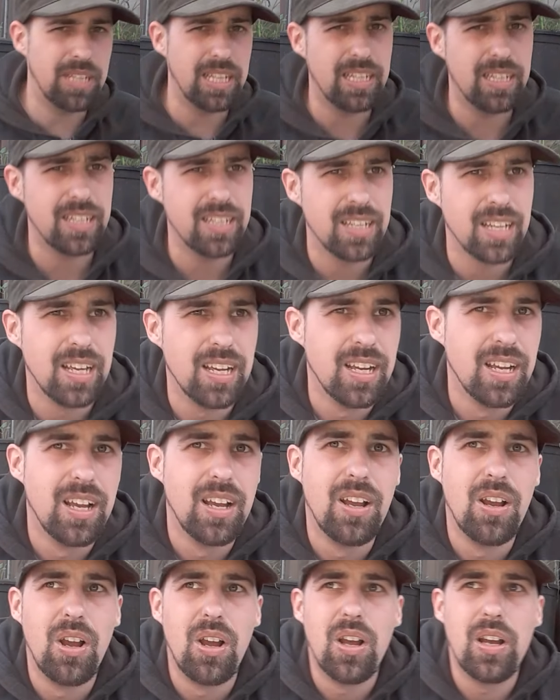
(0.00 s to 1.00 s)
thing.
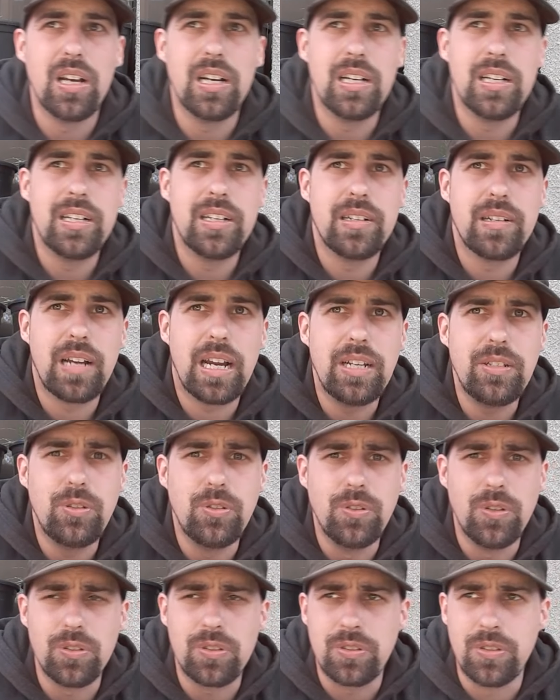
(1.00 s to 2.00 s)
Uh, I
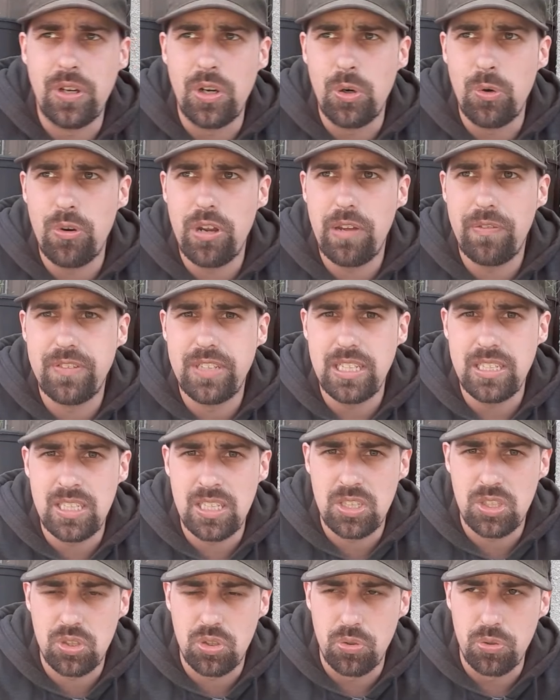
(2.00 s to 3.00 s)
do not know if this
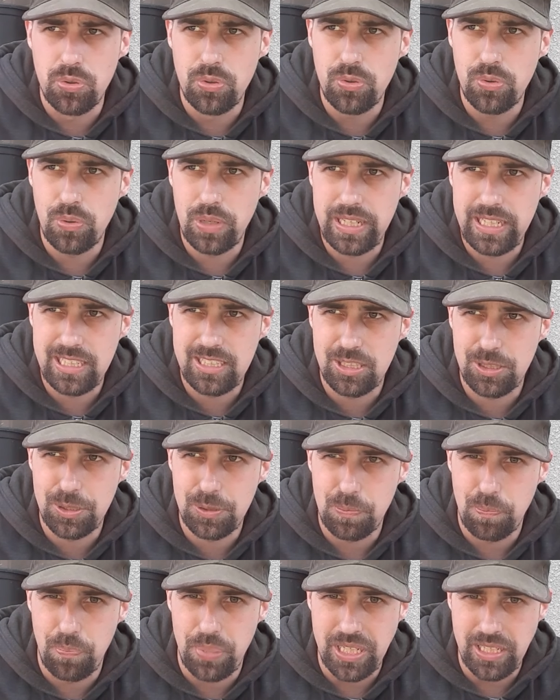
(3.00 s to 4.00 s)
is true.
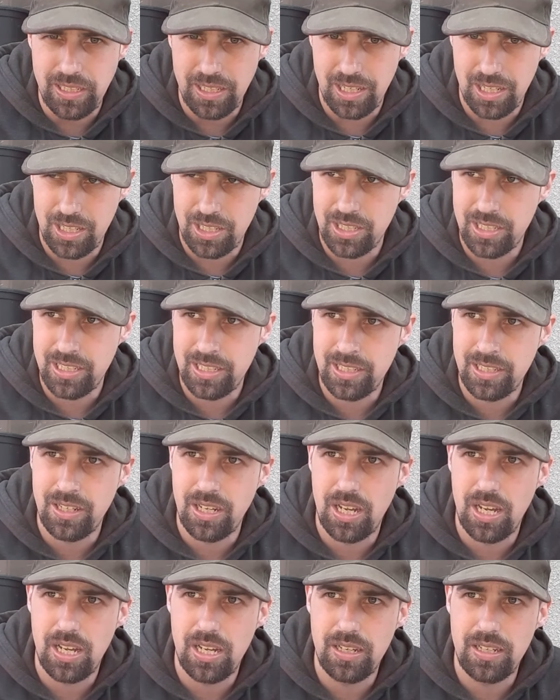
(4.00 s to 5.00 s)
It's been
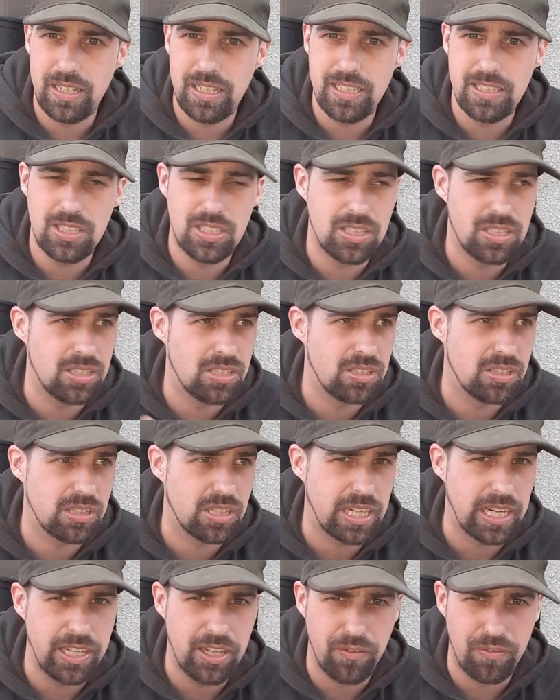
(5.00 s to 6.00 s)
uh, it's
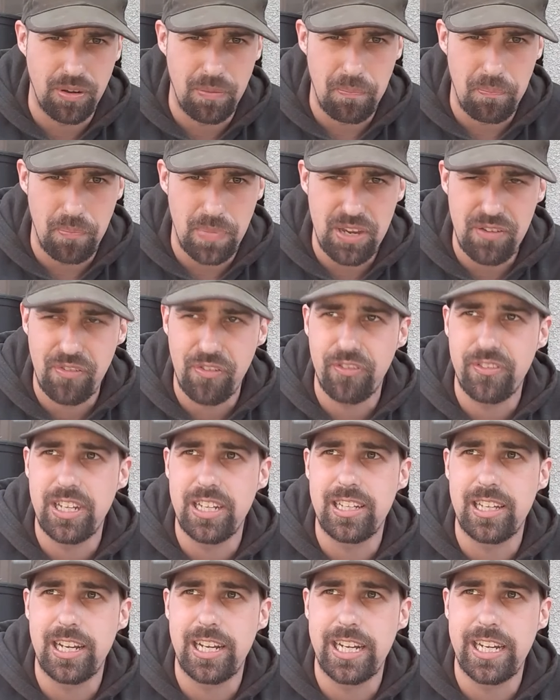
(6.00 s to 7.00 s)
kind of a myth
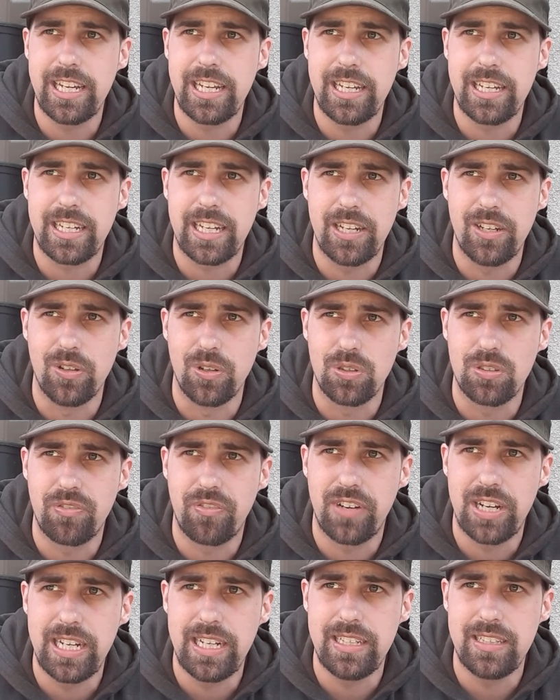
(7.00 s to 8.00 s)
that I cannot
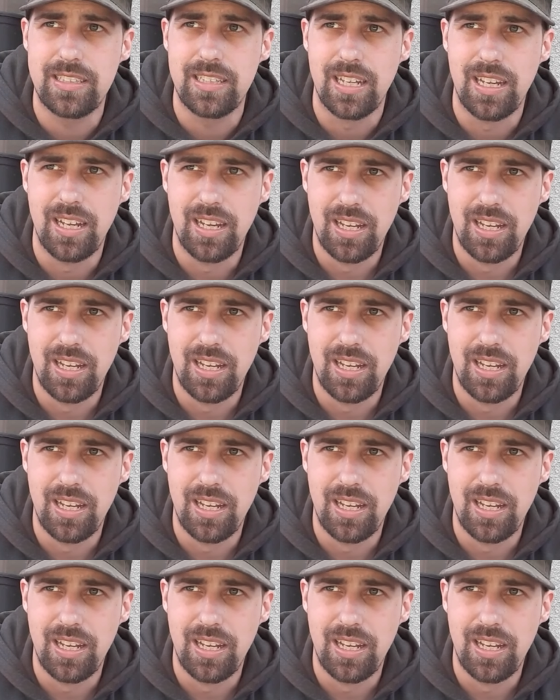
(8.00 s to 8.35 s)
find